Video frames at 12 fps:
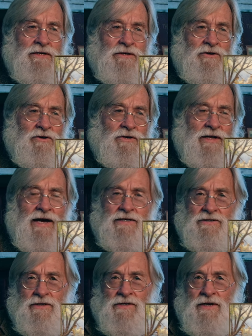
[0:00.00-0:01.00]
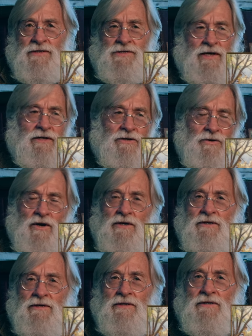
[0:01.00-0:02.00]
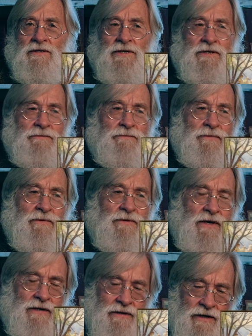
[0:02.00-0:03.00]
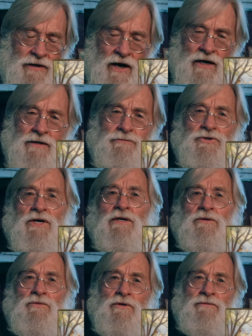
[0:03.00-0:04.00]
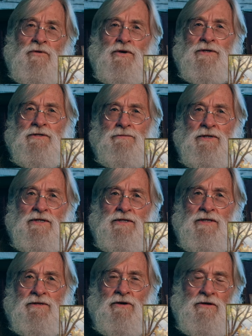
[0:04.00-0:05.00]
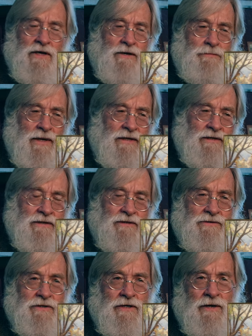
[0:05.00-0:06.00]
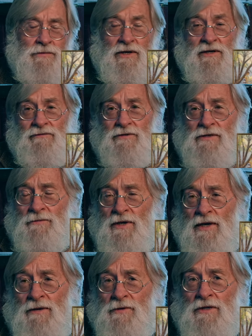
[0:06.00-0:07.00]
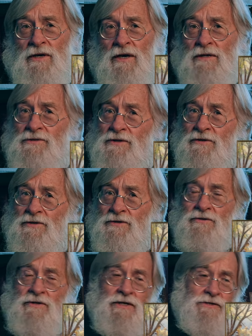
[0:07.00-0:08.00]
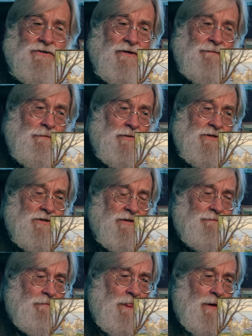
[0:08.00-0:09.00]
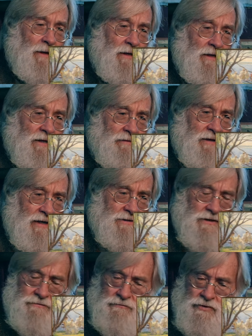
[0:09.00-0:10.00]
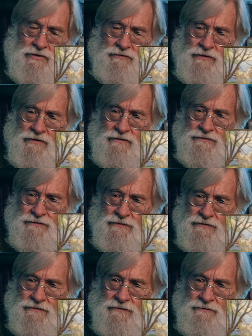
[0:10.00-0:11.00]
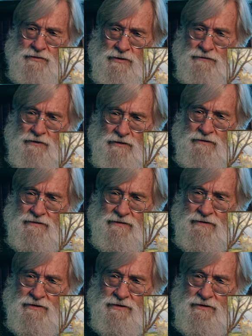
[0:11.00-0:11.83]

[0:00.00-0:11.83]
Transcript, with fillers: or lacked an aesthetic quality um, that an object would have wanted to maintain. There are a lot of paintings, I'm thinking of some, an Emil Carlsen or two that I saw recently, that had such beautiful, beautiful